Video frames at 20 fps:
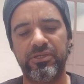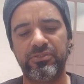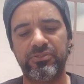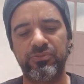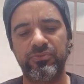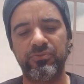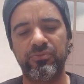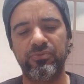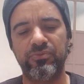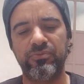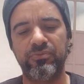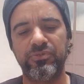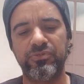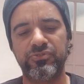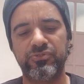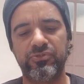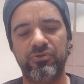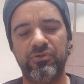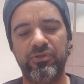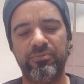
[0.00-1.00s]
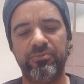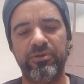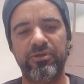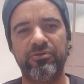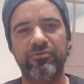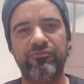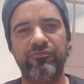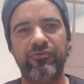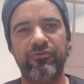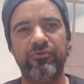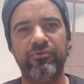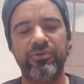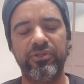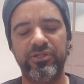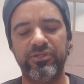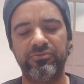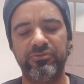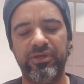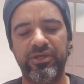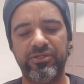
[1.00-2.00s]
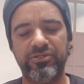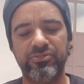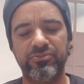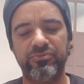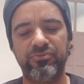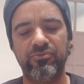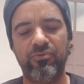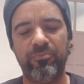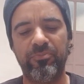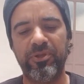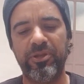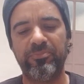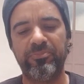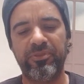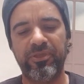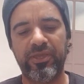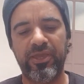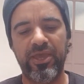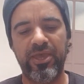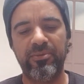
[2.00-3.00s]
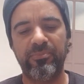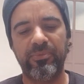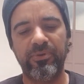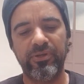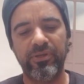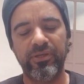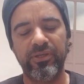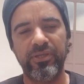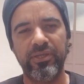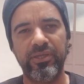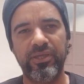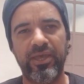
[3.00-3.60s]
to install a microphone, and you had to open up the camera,